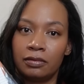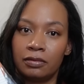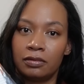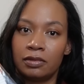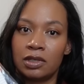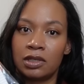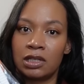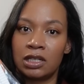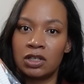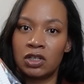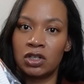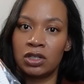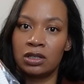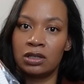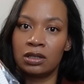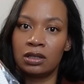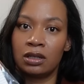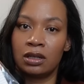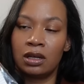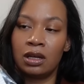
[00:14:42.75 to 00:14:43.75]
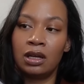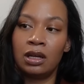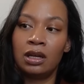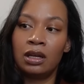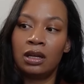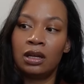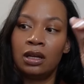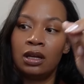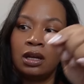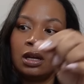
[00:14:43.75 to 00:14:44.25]
stitches,
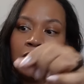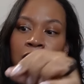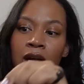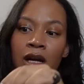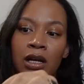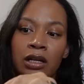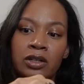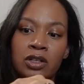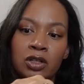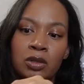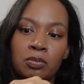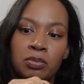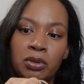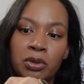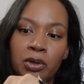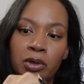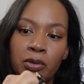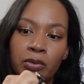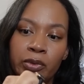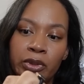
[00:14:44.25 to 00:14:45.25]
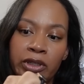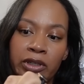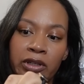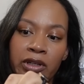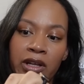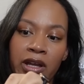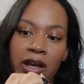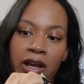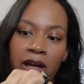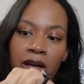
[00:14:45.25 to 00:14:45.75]
I just pull
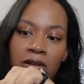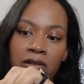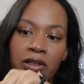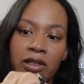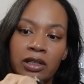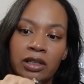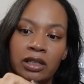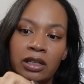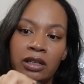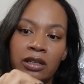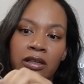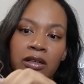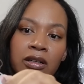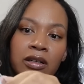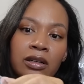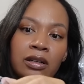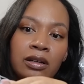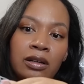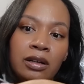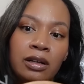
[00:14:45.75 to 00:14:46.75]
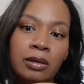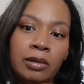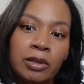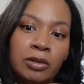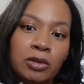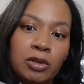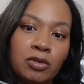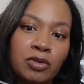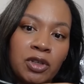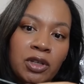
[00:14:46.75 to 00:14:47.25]
1 out, and then I don't
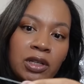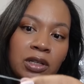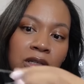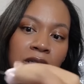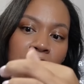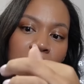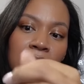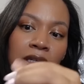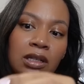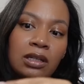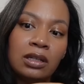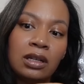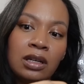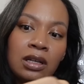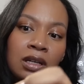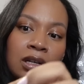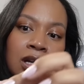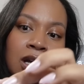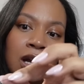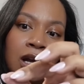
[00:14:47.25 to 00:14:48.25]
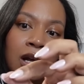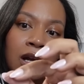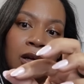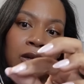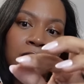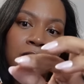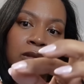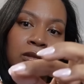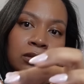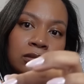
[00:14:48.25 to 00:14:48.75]
know if you could see it,
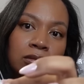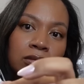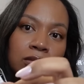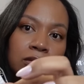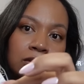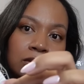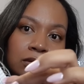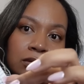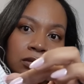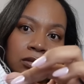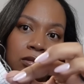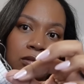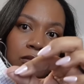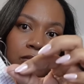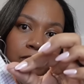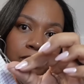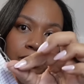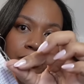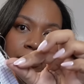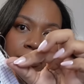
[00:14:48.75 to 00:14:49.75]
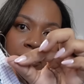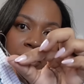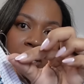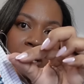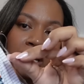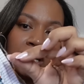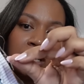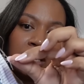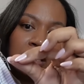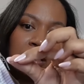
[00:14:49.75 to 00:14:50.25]
I'll
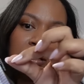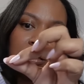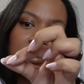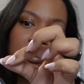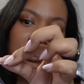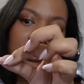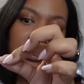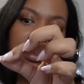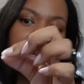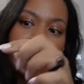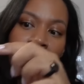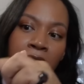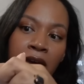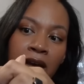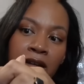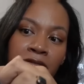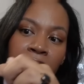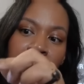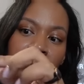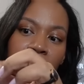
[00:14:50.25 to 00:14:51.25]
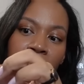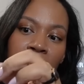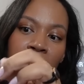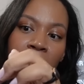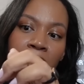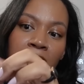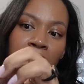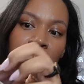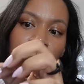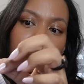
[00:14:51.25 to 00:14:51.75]
cut it in half, and
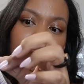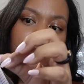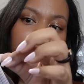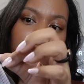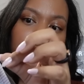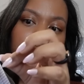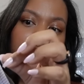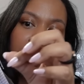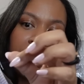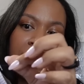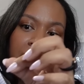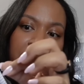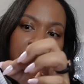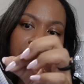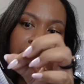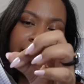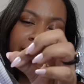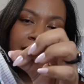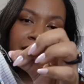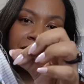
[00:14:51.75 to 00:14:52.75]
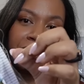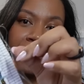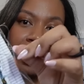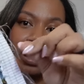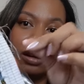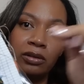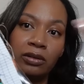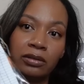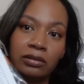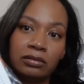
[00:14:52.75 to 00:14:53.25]
then I'll pull that half
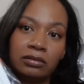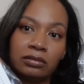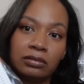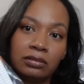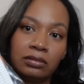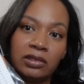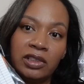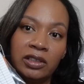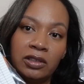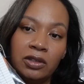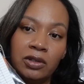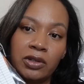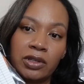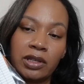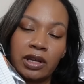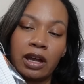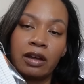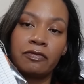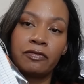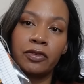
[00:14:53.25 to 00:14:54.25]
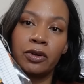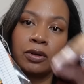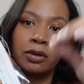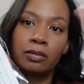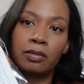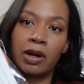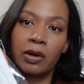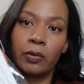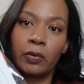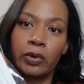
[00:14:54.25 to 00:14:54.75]
out and use that for
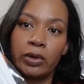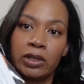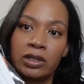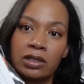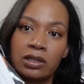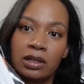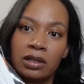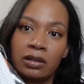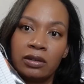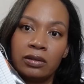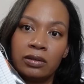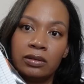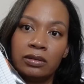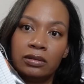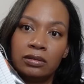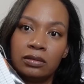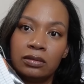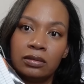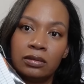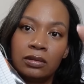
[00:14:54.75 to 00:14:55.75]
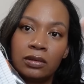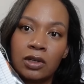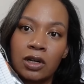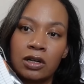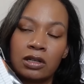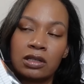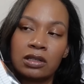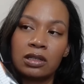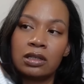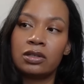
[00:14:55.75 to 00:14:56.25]
my 1 single
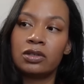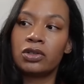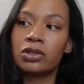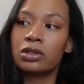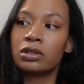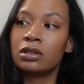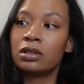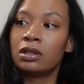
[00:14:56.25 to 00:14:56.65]
cross stitch.